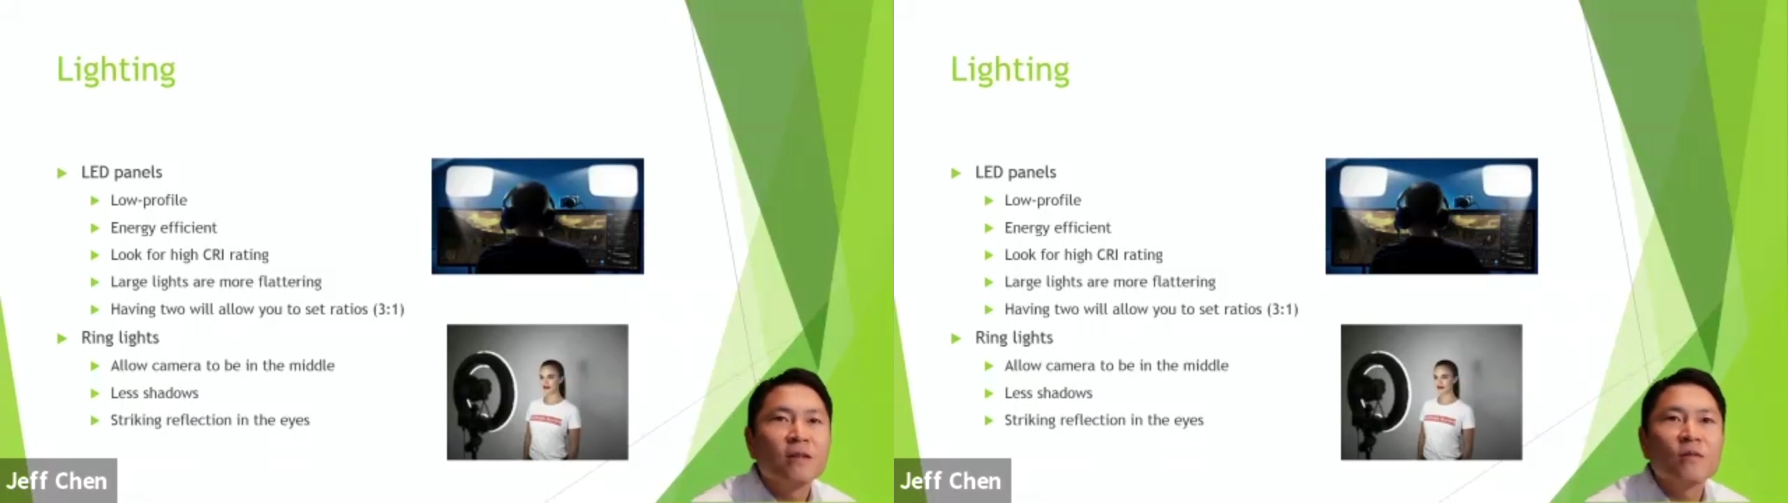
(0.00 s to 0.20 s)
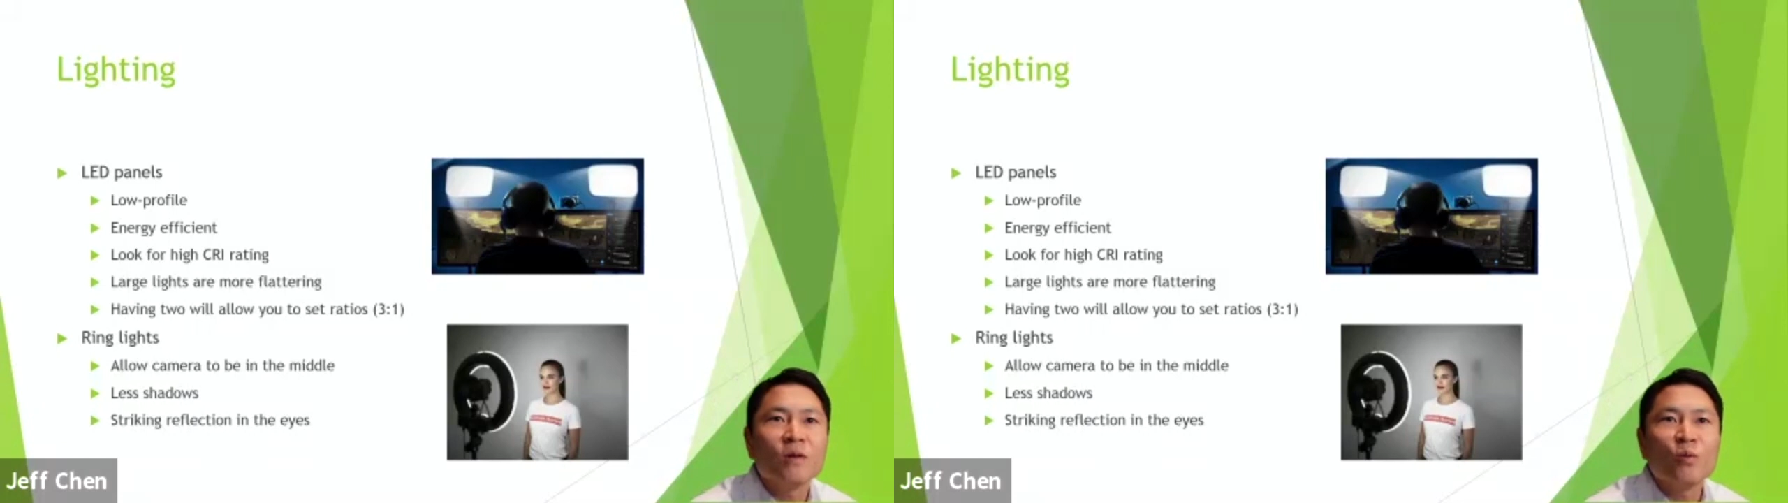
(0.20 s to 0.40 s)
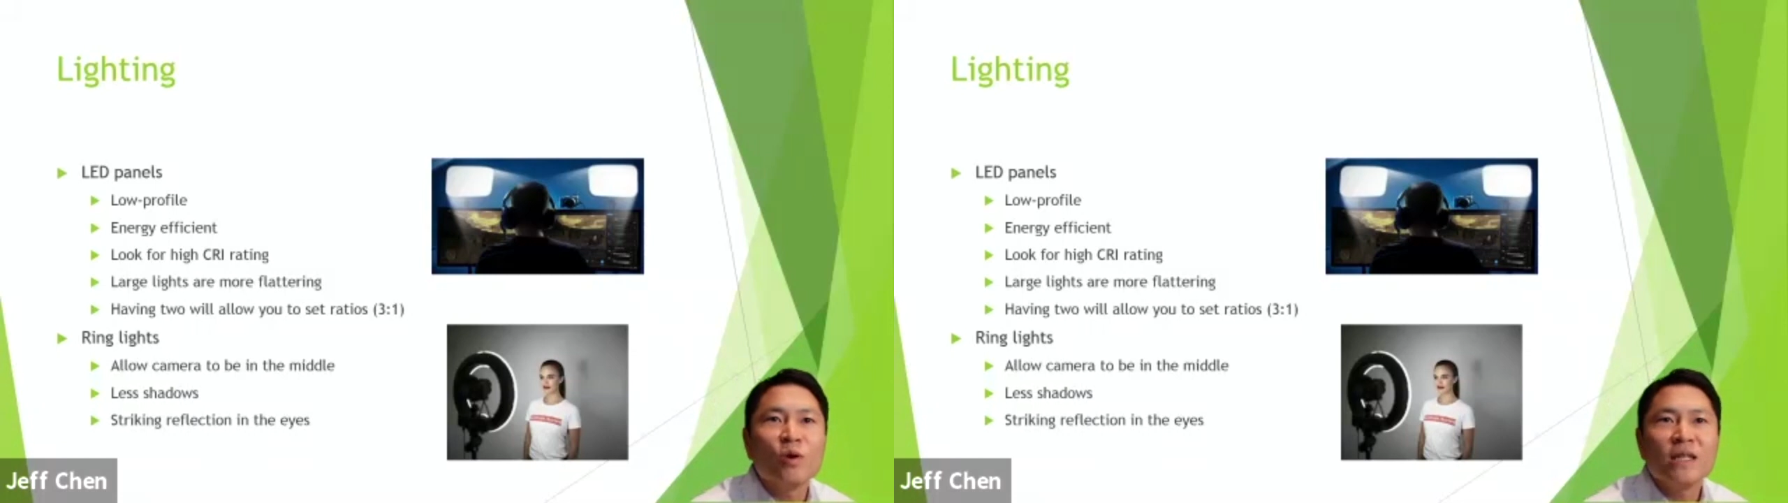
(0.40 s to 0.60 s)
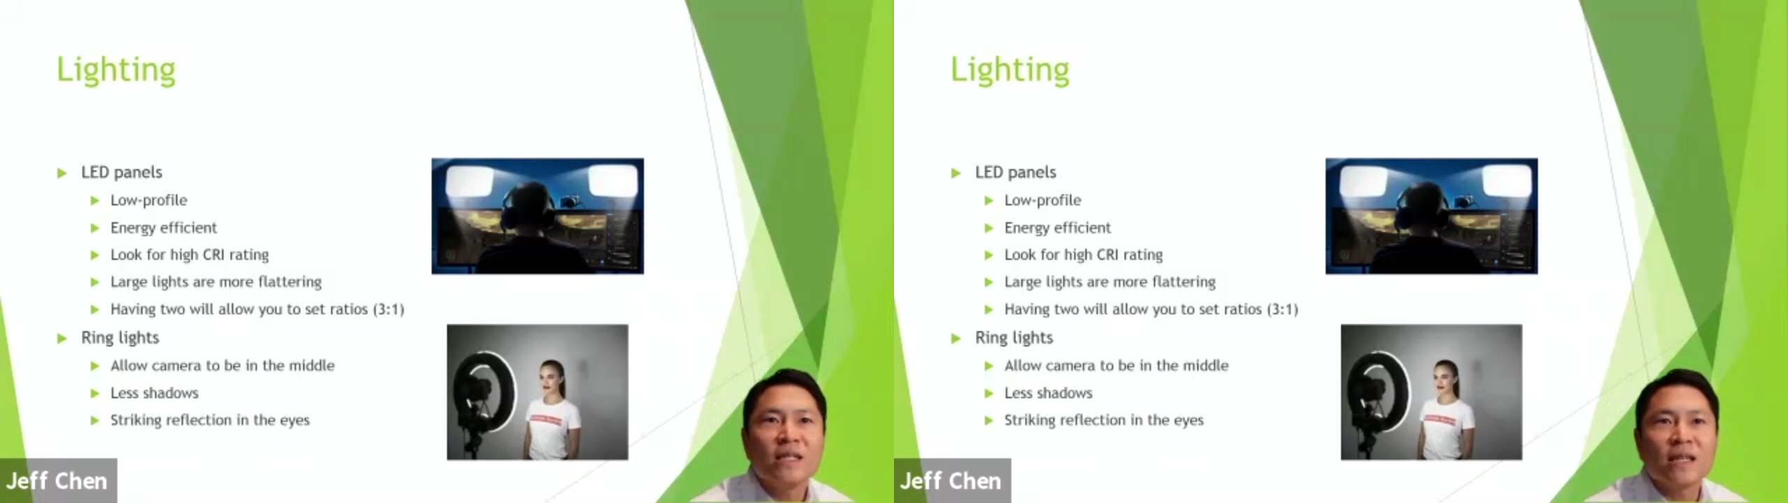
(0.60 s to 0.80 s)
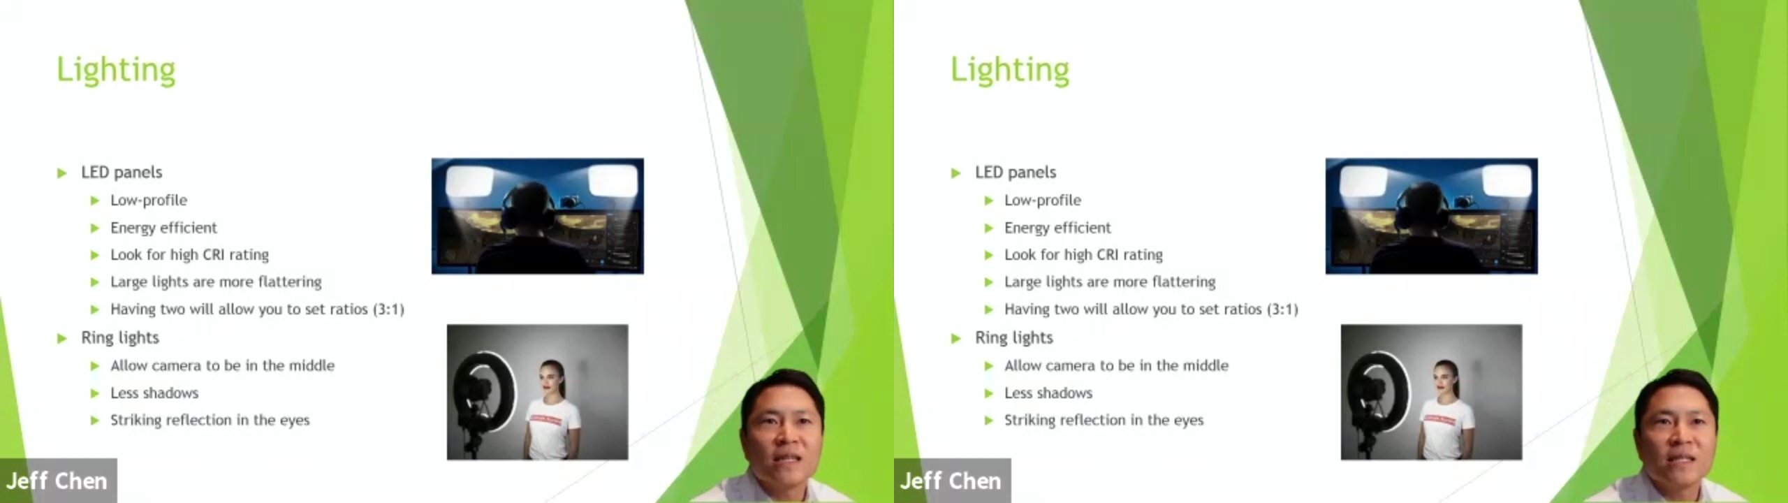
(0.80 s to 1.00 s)
What
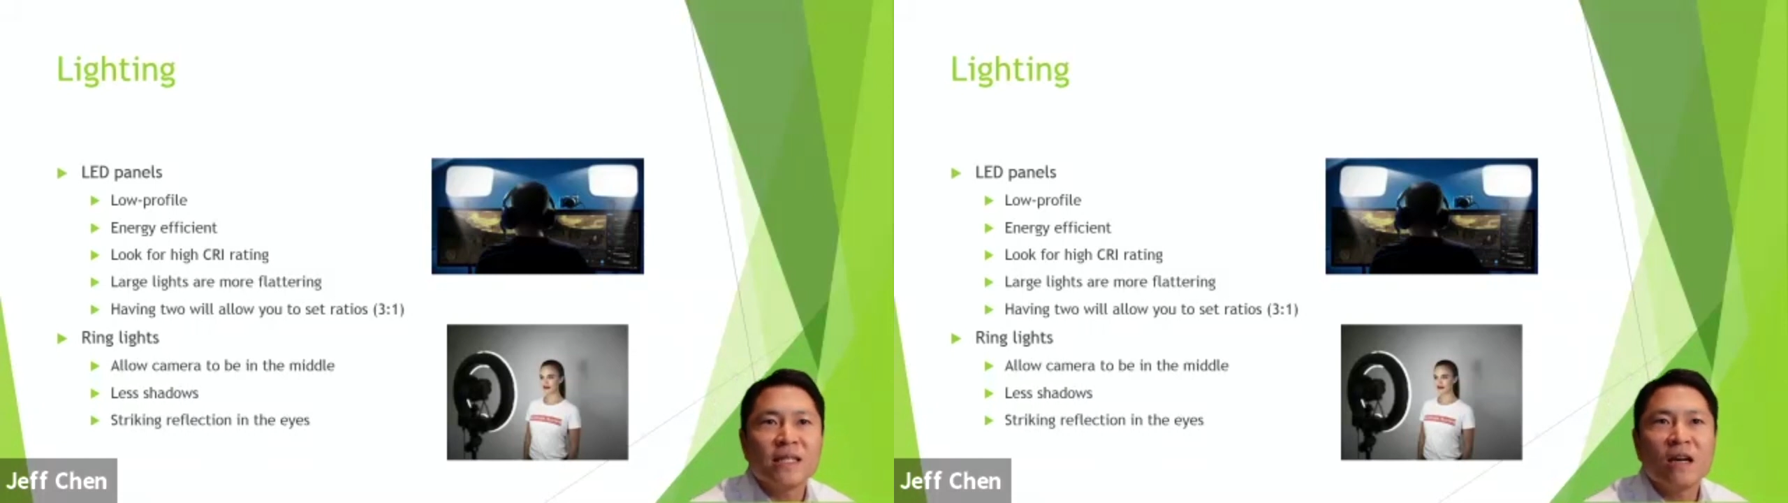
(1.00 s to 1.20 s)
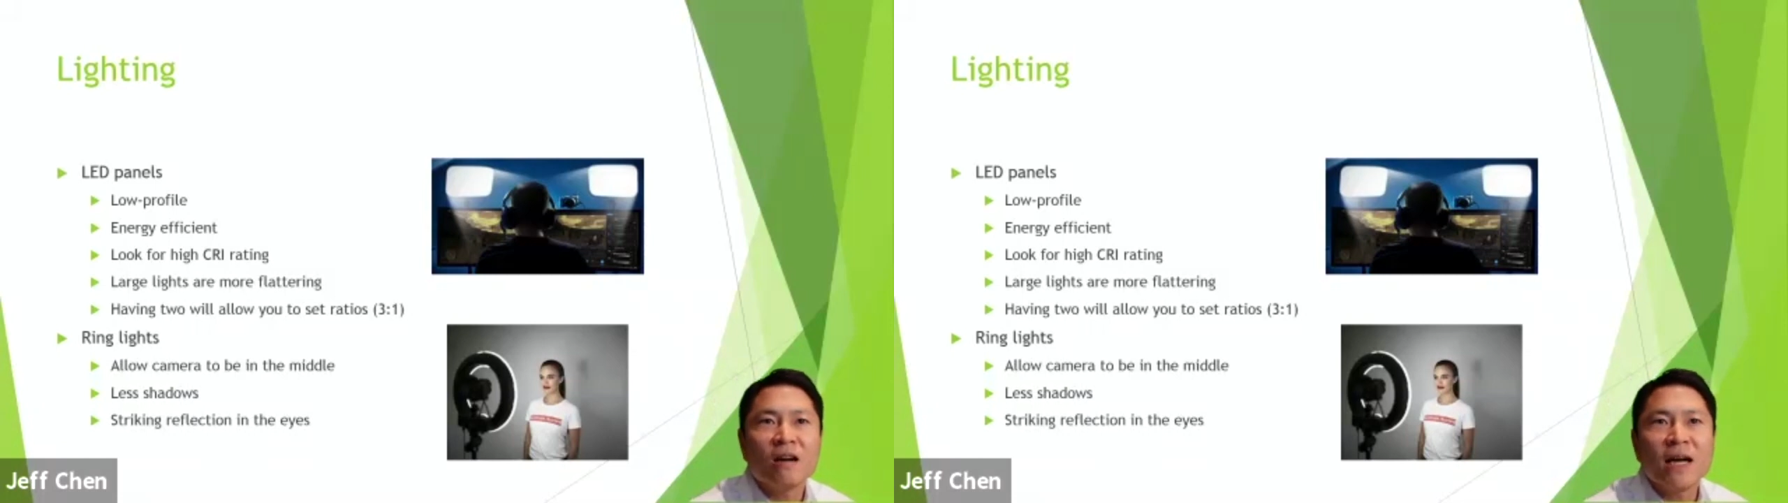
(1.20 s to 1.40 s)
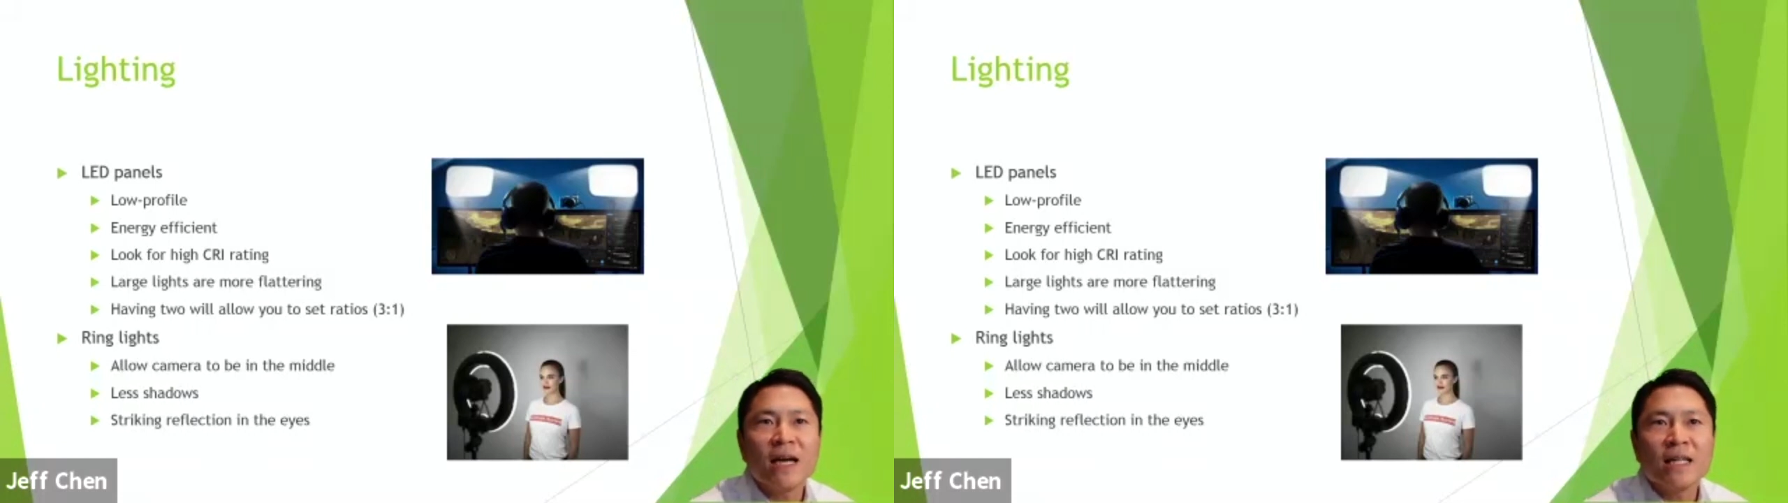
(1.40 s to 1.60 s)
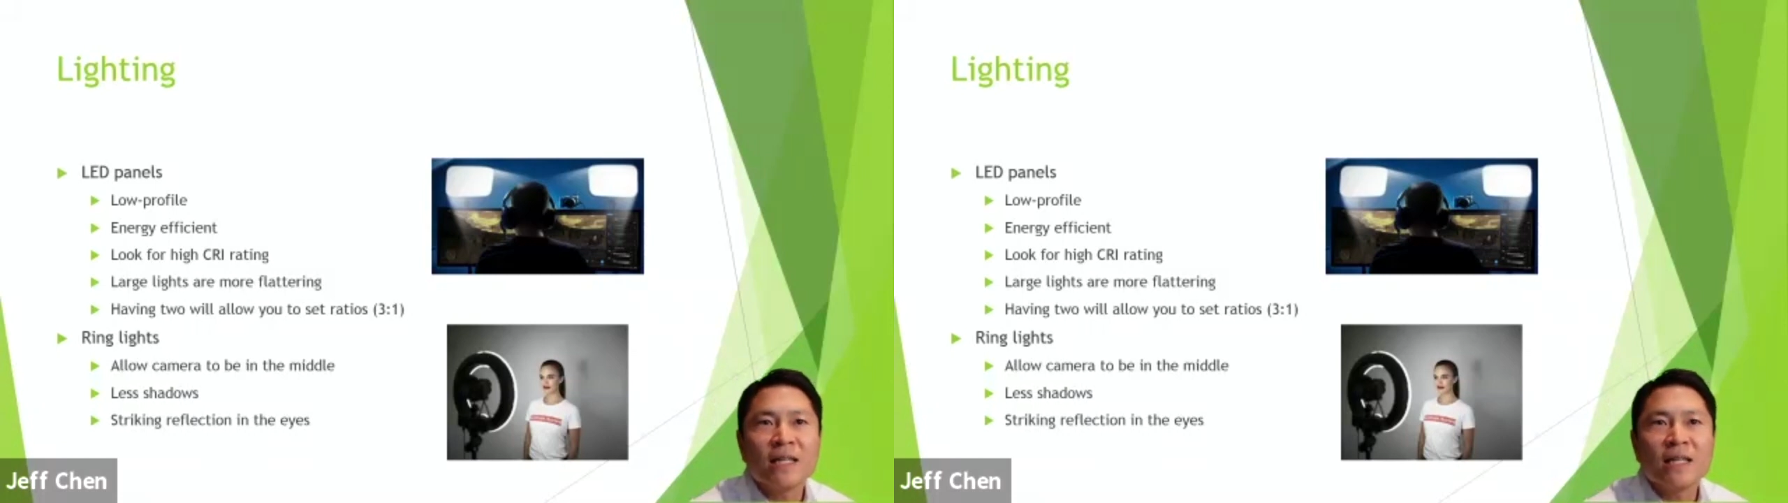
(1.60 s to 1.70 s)
is CRI?